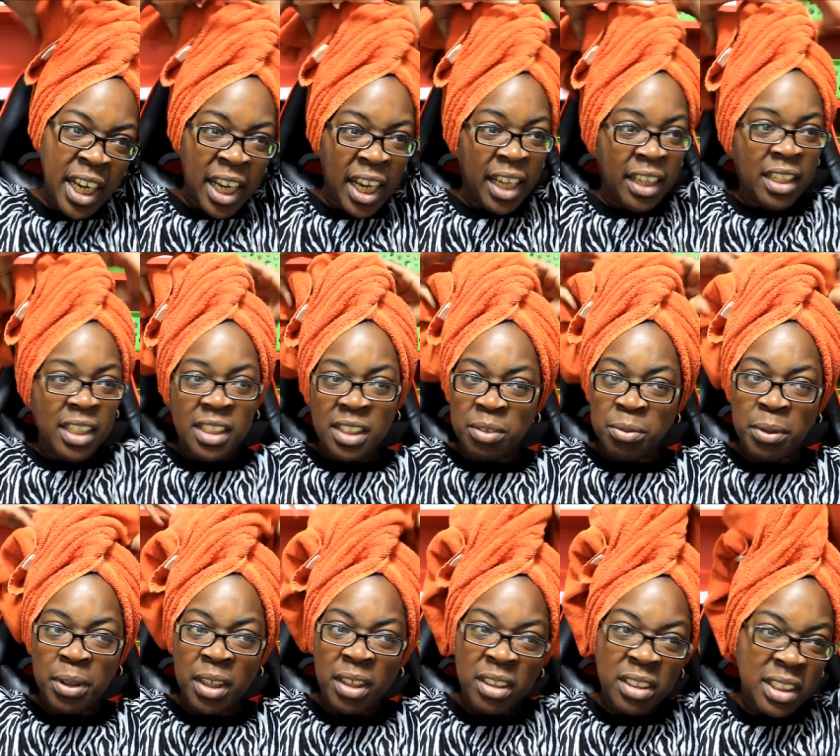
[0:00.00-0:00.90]
and this is
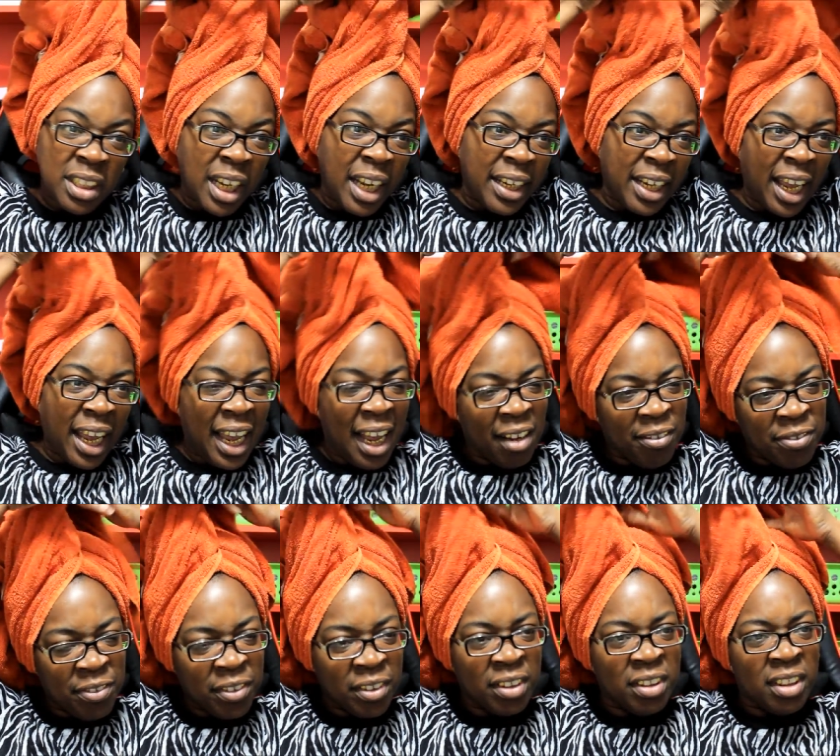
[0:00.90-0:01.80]
what it looks like
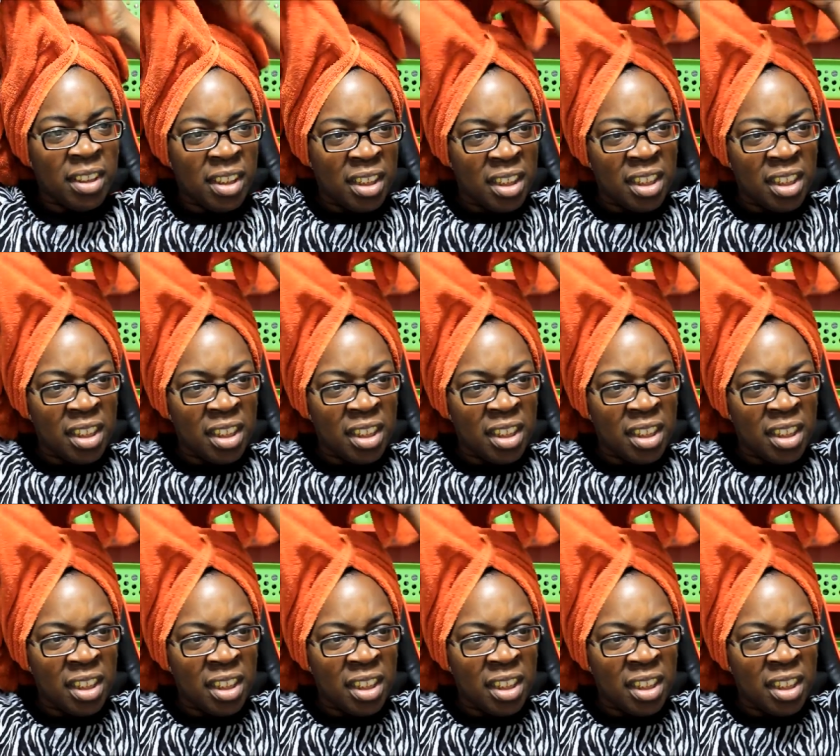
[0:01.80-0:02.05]
after.